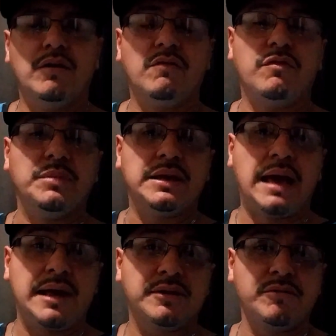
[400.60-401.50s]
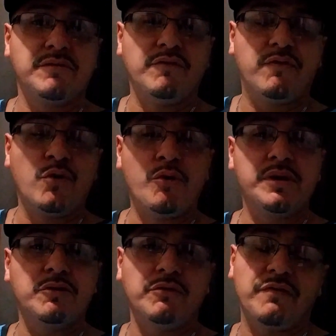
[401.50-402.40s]
the gangsters from Florence.
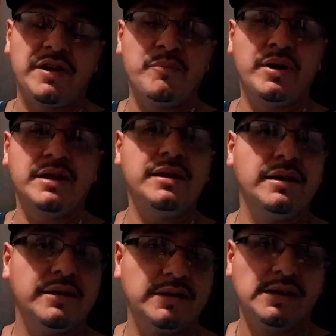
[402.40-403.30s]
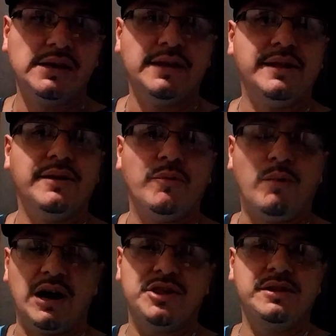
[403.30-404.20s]
So if anybody
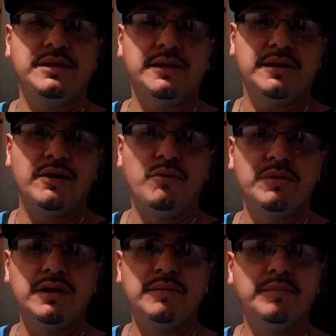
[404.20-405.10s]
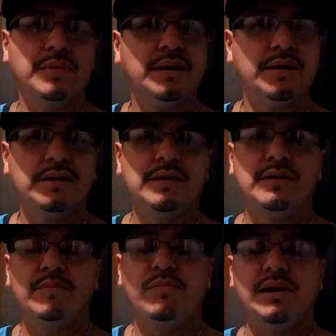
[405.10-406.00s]
watches this and knows him,
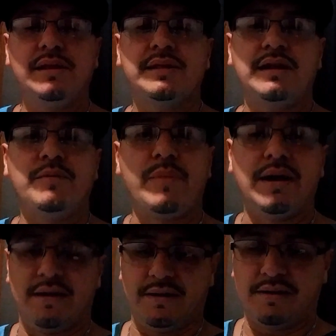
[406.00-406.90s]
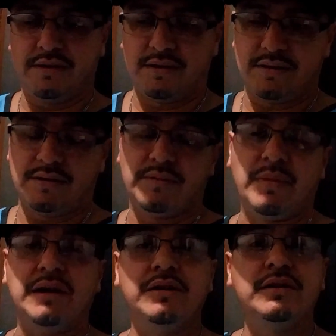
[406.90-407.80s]
please send him my
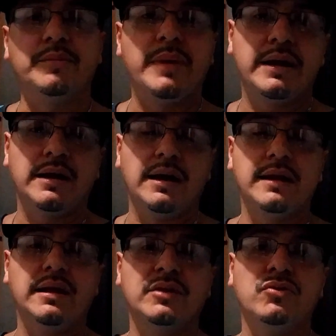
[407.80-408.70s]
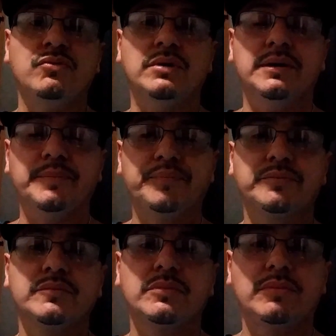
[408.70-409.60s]
hookup, man. I'd like to
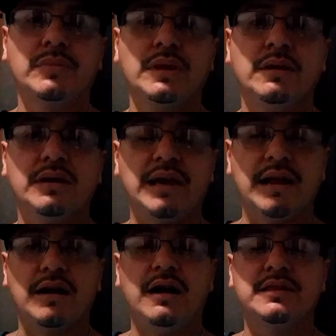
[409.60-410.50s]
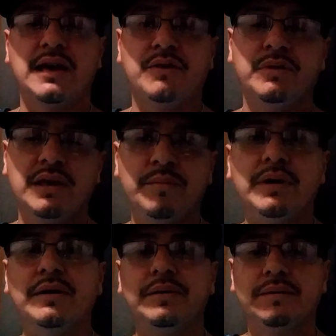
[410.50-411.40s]
get in contact with him.
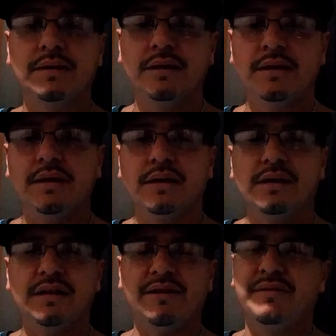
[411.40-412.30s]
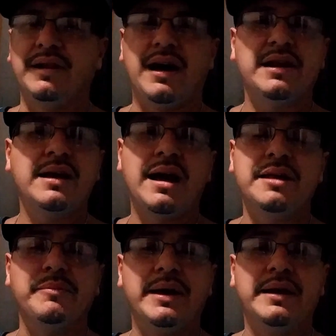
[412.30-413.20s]
There's a lot of
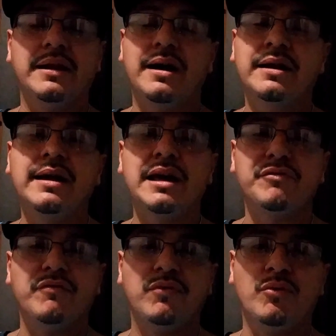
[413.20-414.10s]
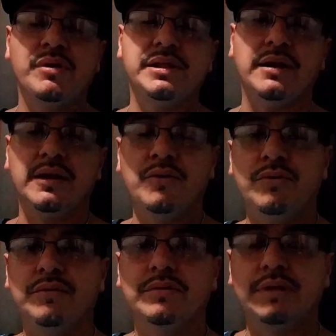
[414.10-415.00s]
guys, man. A lot of guys from Florence that I
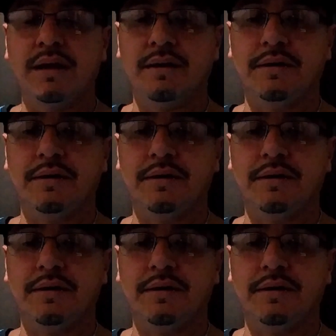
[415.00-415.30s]
know, that